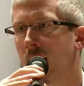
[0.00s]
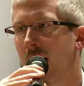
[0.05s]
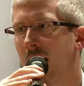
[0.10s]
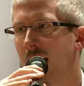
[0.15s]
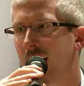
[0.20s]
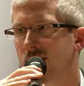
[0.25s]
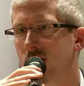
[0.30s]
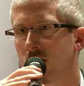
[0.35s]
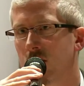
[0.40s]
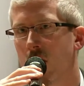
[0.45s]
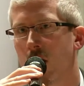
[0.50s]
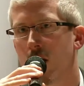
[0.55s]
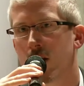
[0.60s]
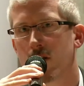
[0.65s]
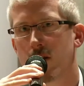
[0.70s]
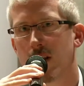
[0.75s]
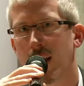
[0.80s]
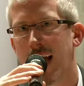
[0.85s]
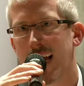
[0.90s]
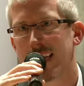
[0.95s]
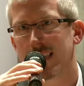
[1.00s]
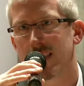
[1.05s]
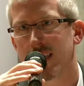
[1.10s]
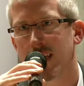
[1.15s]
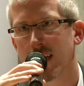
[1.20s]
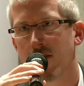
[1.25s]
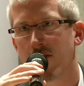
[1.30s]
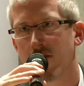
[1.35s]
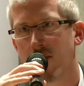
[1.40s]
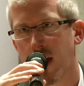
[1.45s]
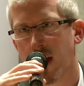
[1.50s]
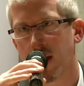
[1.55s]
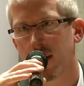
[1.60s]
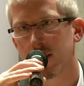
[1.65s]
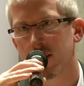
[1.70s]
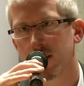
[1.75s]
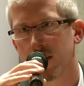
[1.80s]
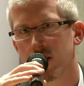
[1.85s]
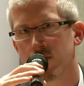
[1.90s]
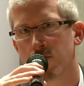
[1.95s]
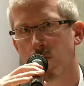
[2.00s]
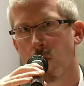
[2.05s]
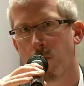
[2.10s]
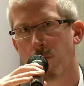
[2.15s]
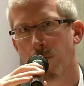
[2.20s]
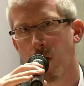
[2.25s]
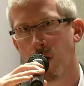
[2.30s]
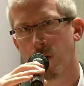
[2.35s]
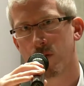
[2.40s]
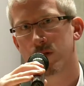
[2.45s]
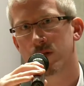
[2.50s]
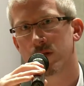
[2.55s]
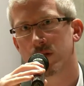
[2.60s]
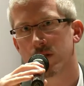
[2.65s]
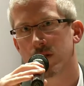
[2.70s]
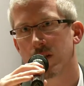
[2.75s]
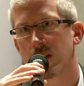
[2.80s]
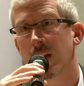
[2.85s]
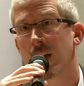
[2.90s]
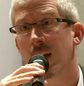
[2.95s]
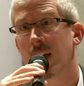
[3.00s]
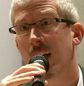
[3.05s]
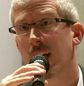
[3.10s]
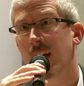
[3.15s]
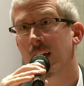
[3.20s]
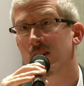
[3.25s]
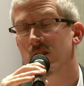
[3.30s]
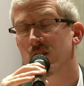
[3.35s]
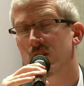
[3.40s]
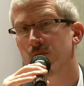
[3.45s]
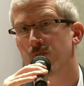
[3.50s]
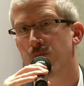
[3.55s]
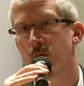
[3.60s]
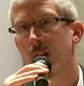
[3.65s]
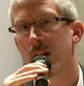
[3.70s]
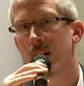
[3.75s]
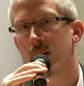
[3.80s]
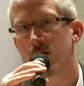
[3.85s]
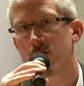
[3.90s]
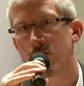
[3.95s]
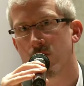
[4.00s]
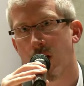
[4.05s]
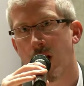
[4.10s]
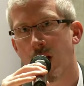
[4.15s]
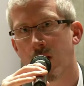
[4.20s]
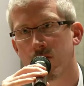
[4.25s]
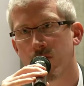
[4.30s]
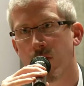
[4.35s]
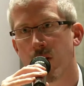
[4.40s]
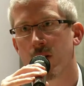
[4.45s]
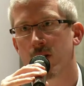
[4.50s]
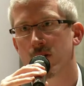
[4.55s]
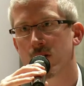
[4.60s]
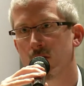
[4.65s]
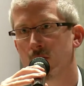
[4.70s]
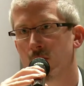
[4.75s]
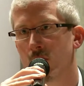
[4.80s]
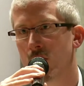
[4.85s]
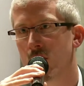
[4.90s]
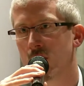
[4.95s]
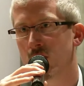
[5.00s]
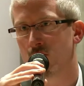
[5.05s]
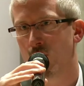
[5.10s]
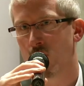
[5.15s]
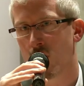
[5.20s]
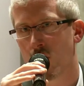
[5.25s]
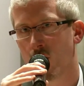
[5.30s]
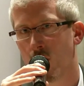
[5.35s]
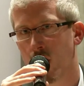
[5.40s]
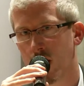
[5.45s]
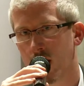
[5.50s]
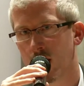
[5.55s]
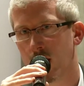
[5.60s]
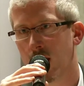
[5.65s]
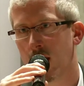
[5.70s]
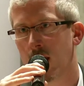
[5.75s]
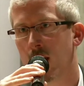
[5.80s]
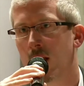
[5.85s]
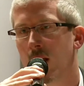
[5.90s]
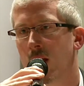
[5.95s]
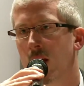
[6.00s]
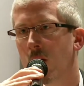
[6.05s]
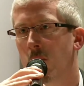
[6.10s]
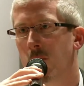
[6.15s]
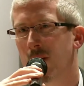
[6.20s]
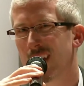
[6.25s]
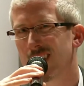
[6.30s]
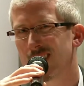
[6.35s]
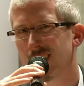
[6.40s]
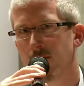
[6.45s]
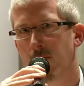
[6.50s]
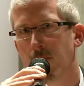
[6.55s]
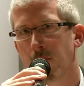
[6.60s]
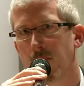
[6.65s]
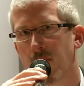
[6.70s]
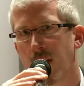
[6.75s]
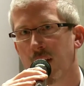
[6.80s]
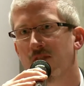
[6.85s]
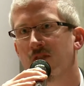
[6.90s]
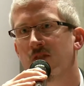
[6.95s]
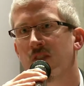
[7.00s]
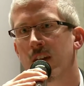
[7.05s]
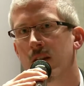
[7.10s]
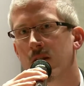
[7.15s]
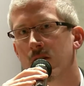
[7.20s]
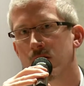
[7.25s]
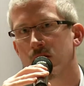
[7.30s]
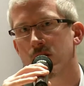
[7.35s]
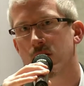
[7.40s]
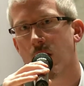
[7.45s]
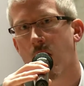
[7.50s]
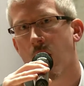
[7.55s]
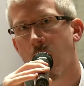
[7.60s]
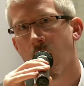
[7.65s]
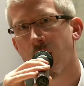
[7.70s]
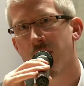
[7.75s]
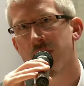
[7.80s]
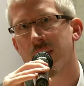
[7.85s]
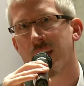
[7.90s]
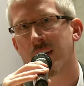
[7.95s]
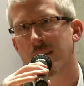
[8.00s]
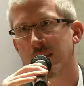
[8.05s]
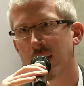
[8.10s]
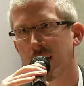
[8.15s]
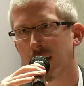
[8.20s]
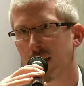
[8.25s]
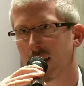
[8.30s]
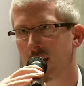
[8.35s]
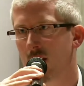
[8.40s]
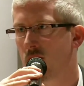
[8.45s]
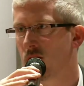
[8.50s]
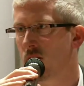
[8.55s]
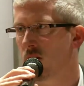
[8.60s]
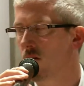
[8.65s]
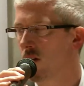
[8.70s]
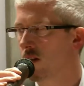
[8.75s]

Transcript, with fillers: has a longer lasting effect. It's more potent, it's spread throughout various communities more quickly, because it feels authentic. And here the